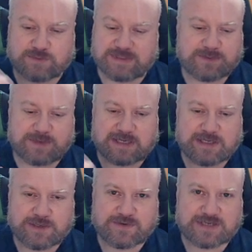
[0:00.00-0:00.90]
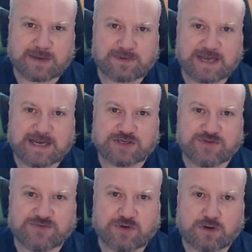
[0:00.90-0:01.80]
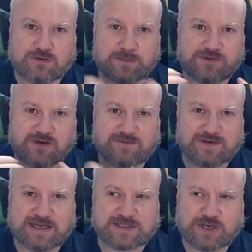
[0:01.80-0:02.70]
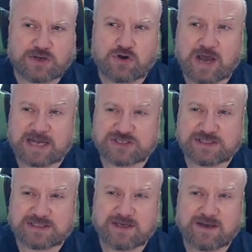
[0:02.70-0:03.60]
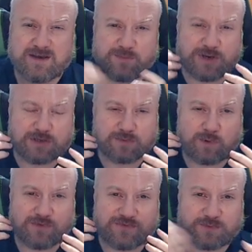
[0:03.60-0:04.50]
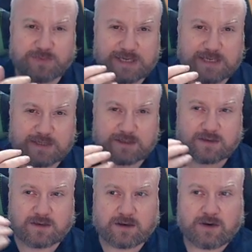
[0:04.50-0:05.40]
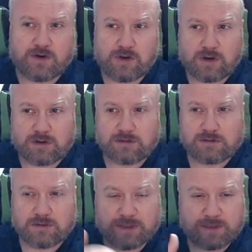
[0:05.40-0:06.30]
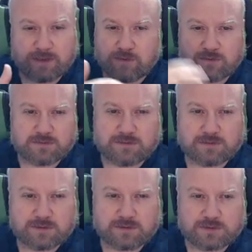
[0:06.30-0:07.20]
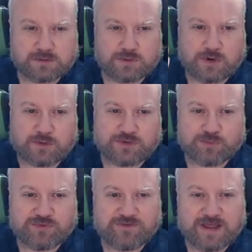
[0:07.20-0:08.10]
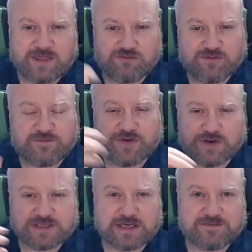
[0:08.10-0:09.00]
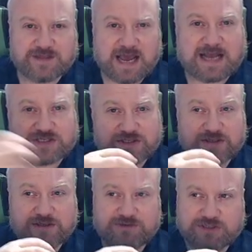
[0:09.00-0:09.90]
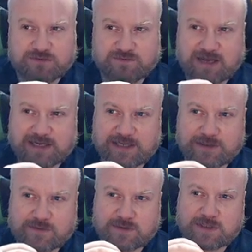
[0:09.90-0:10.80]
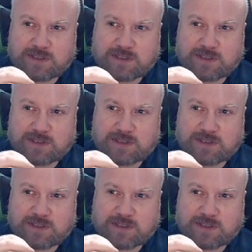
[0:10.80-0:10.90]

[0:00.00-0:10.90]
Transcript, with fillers: we typically use in applications are not cryptographically secure hashes, because we want speed, not to prevent the reversing of the hash to the original value,